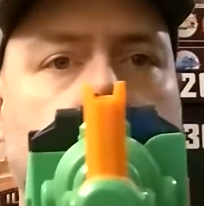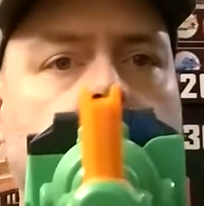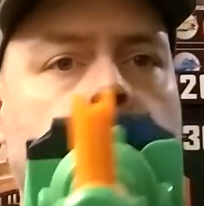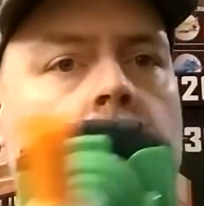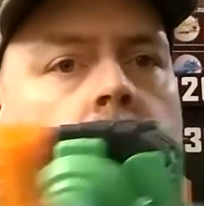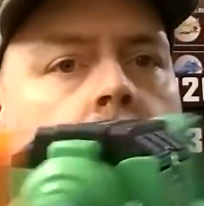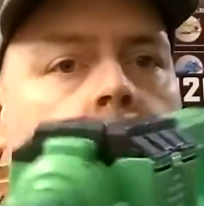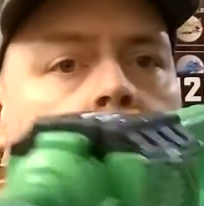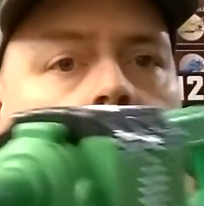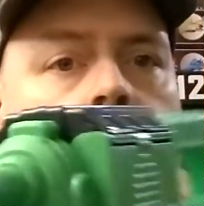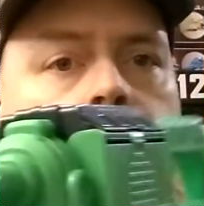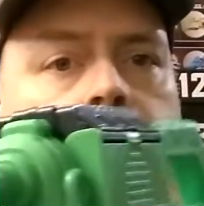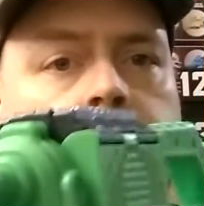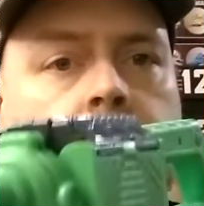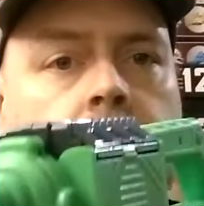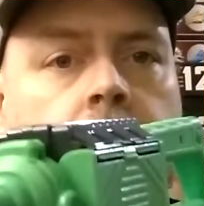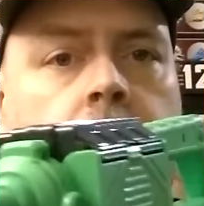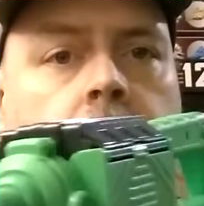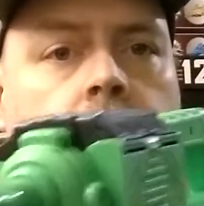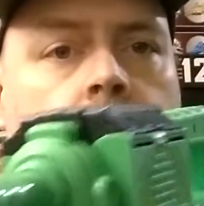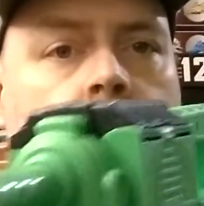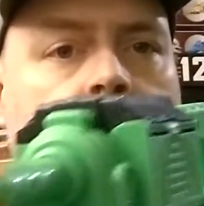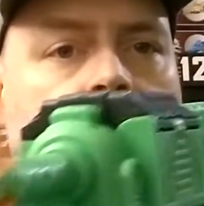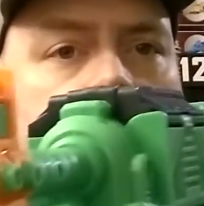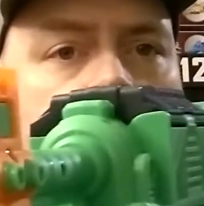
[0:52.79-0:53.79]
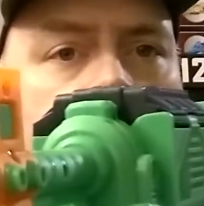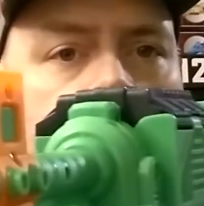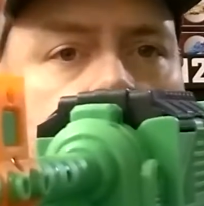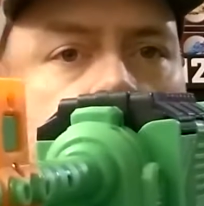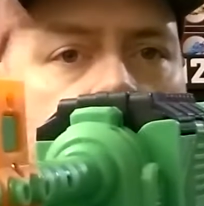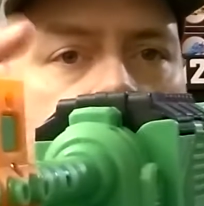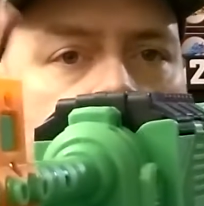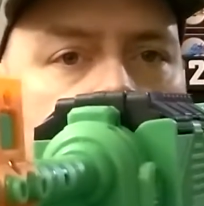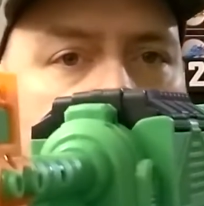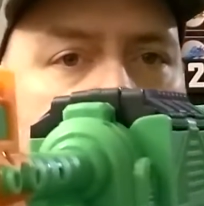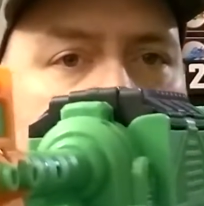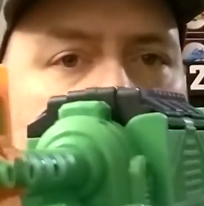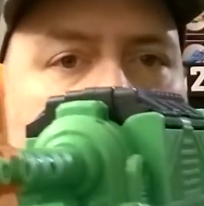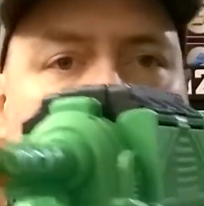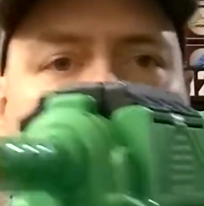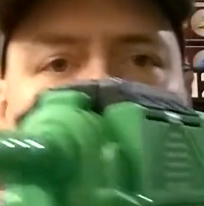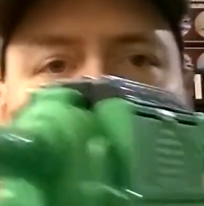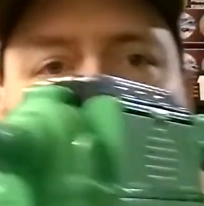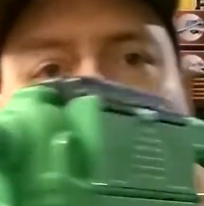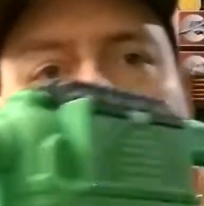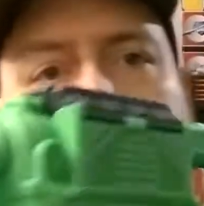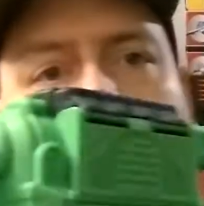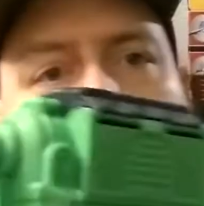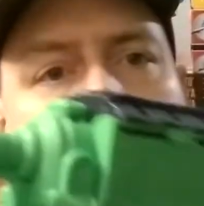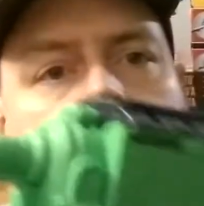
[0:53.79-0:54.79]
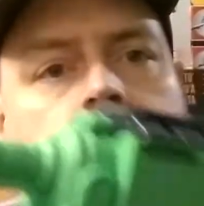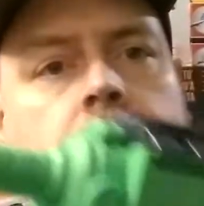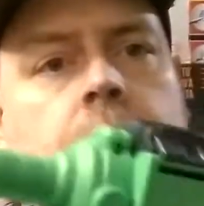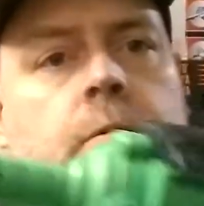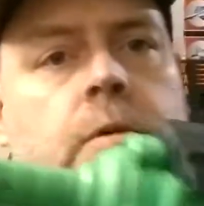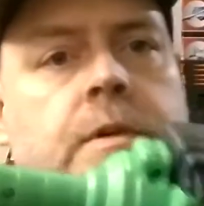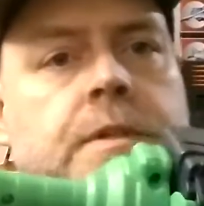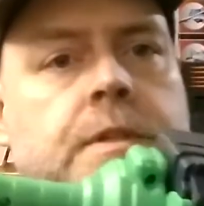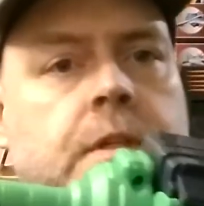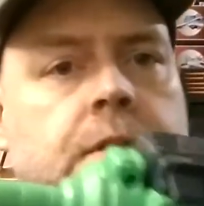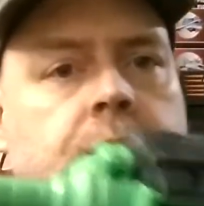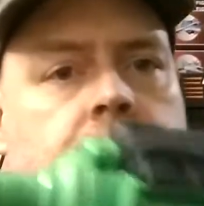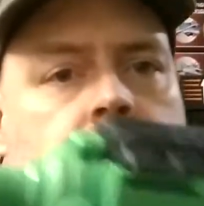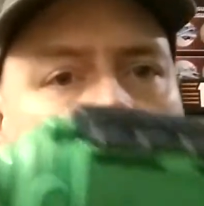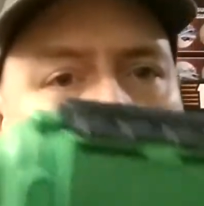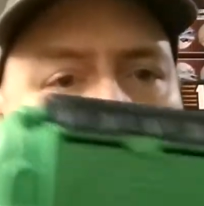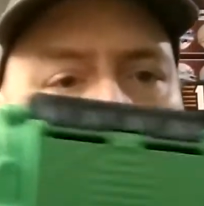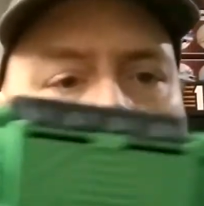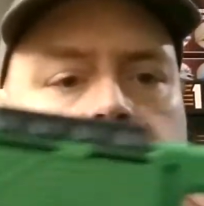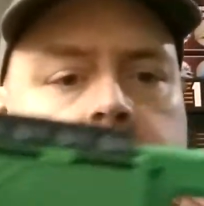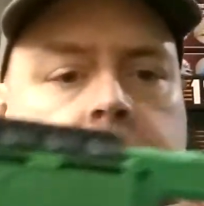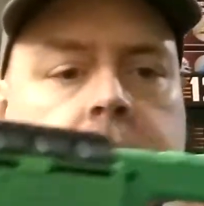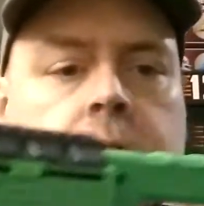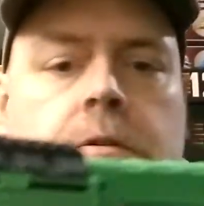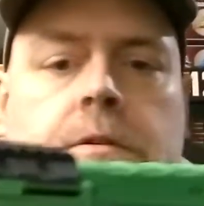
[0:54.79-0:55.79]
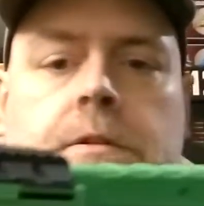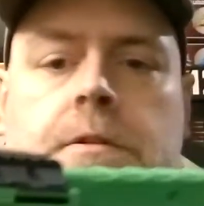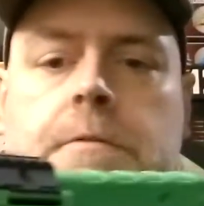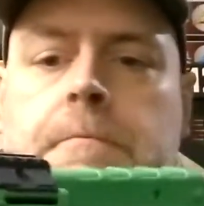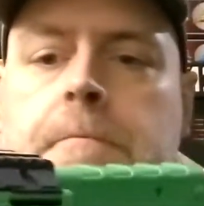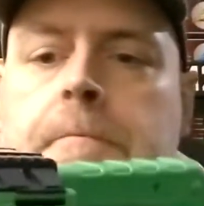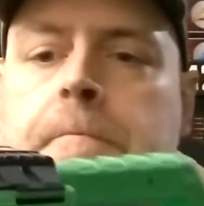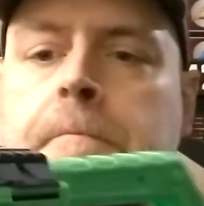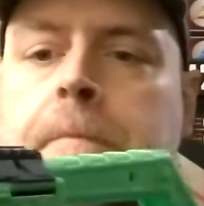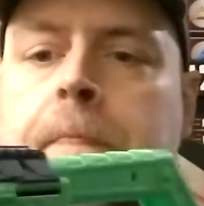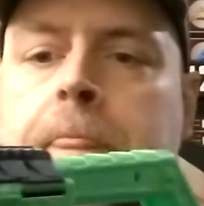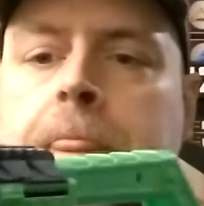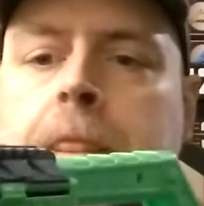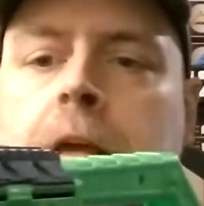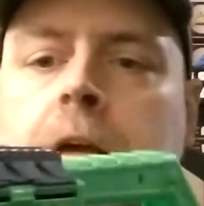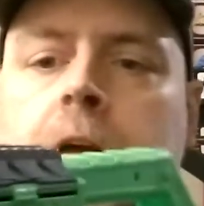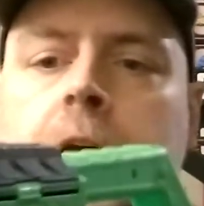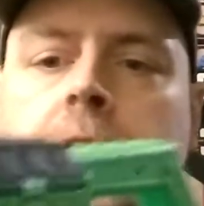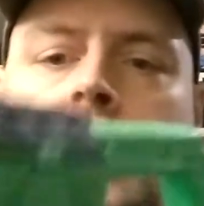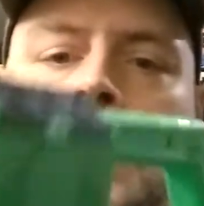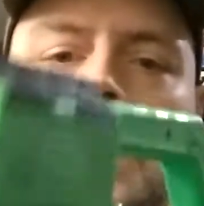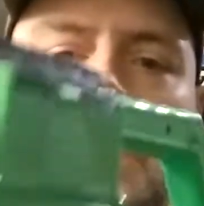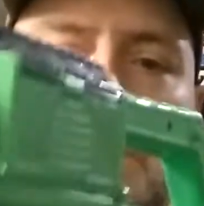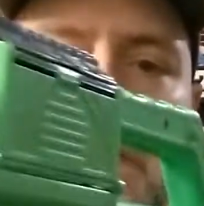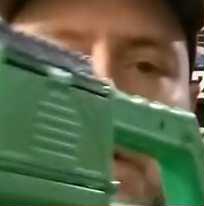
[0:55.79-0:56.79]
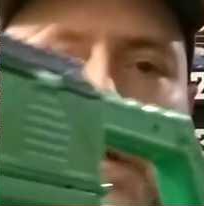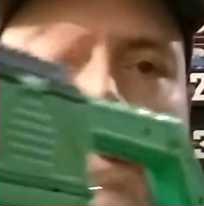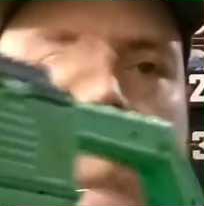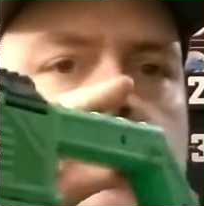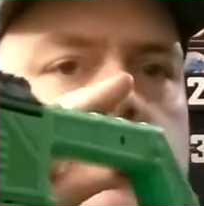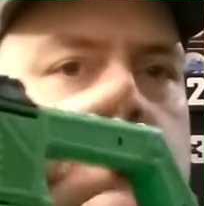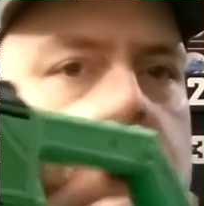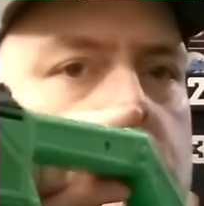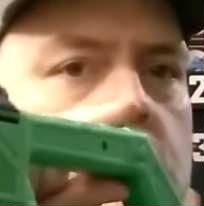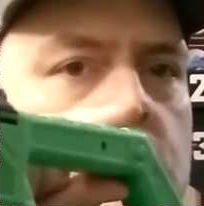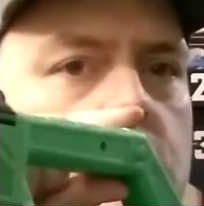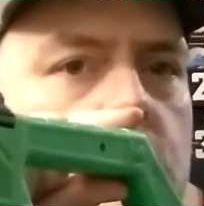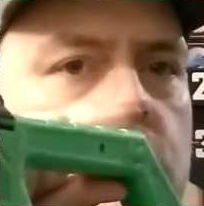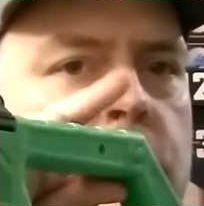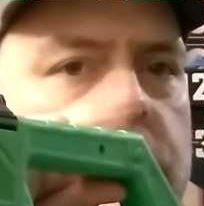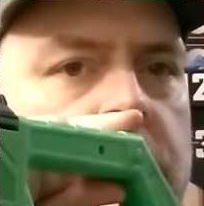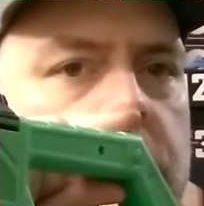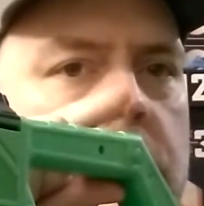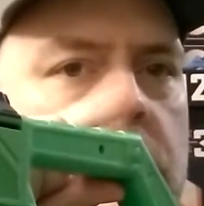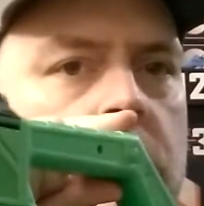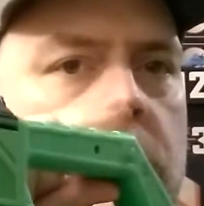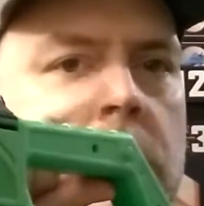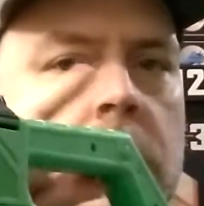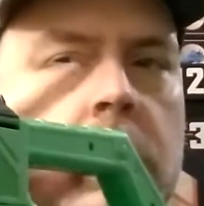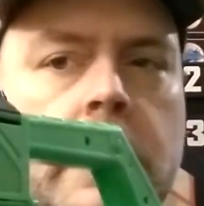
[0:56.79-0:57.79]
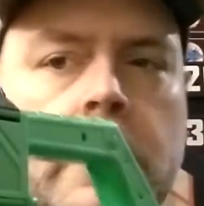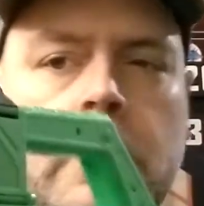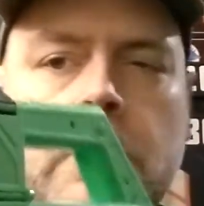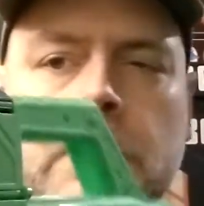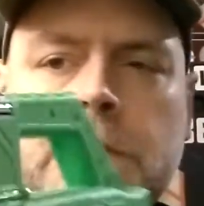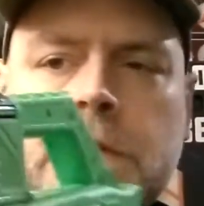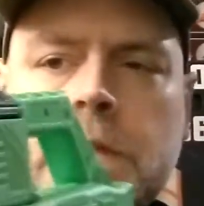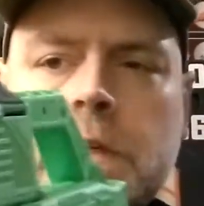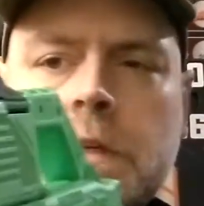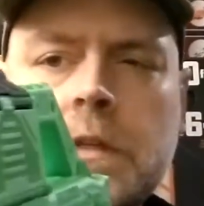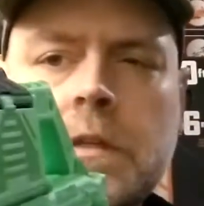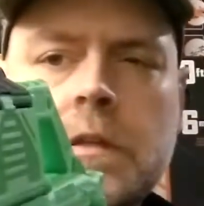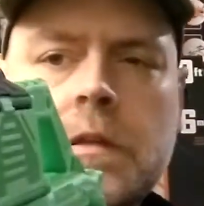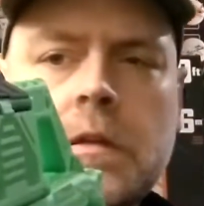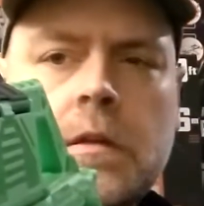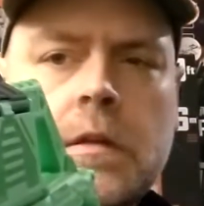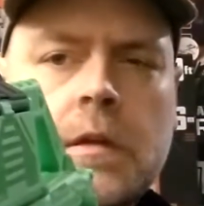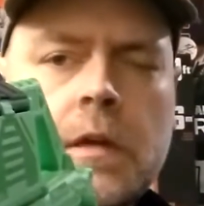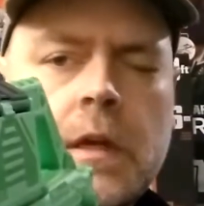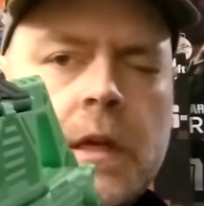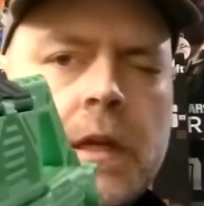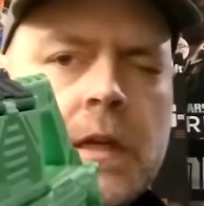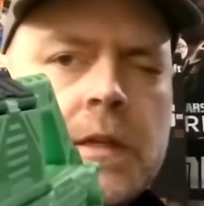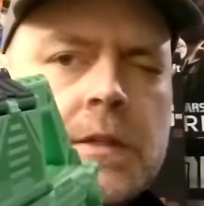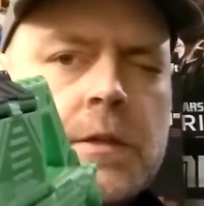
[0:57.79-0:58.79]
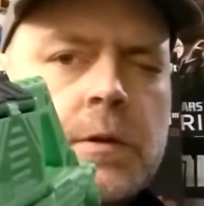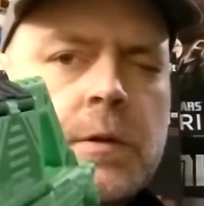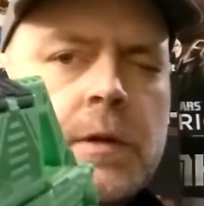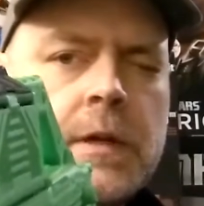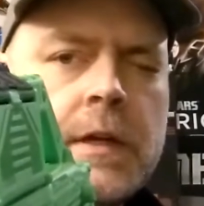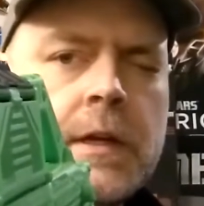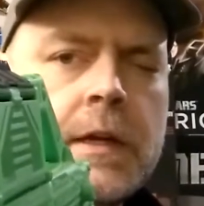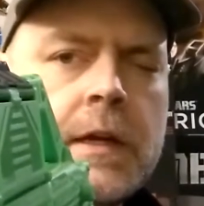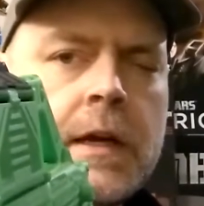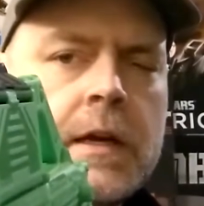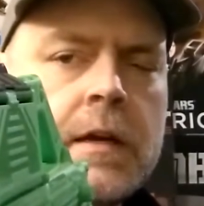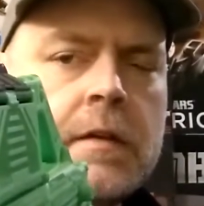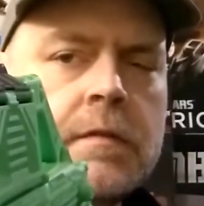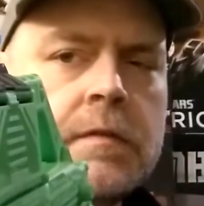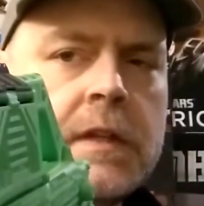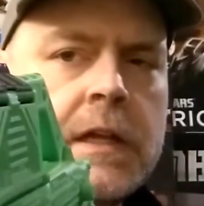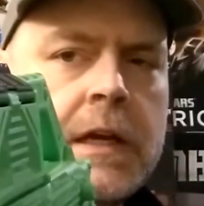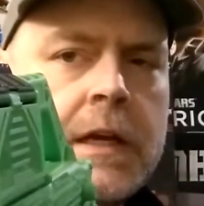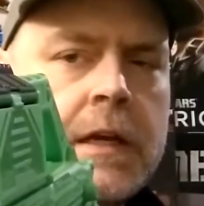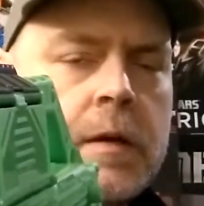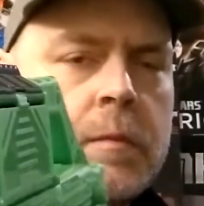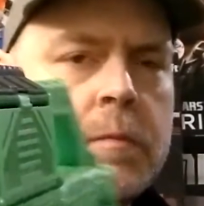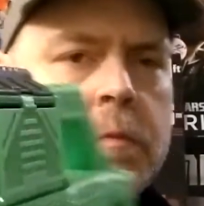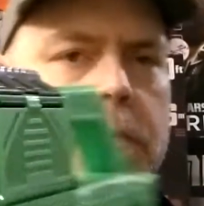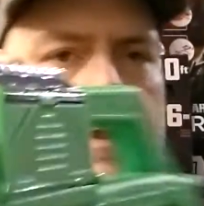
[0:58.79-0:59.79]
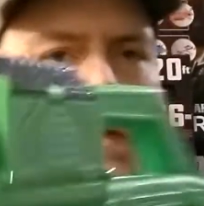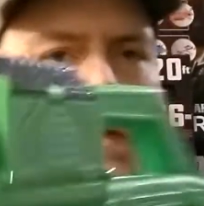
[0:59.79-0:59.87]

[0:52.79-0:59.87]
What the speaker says: although there is nothing that flips up like there is on some blasters. Additionally, there's no rear iron sight. I guess you could kind of line up with